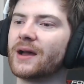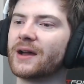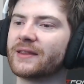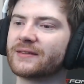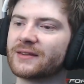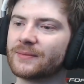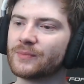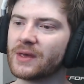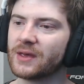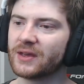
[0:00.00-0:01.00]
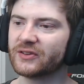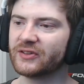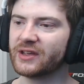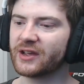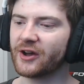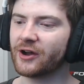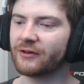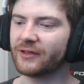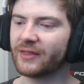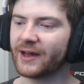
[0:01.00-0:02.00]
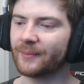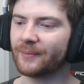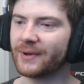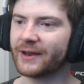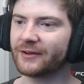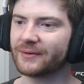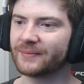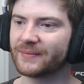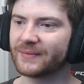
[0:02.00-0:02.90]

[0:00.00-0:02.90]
I see. Seeing her in that manner